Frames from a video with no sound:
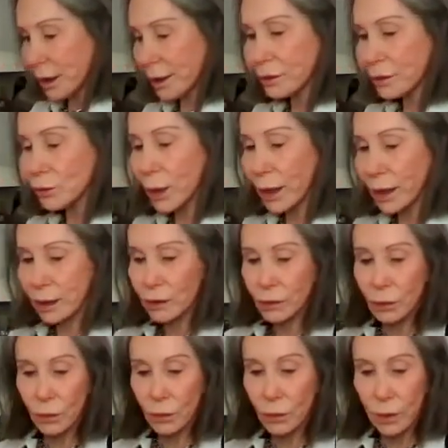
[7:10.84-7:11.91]
not the
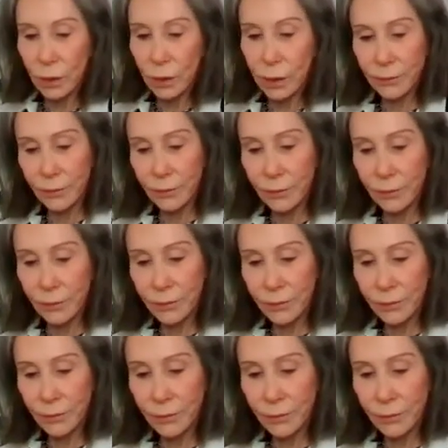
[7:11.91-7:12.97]
regular one.
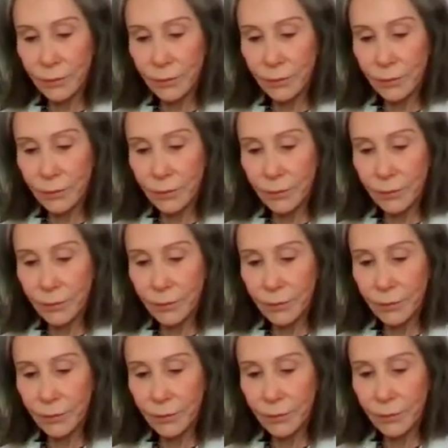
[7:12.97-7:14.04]
This
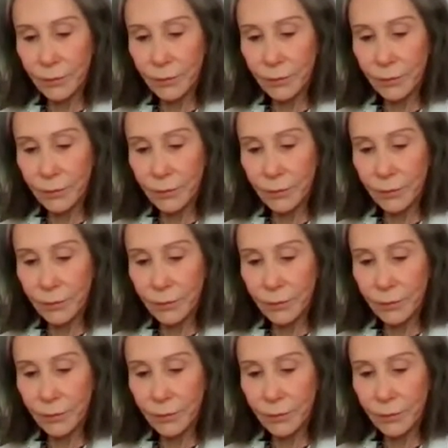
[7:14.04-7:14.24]
is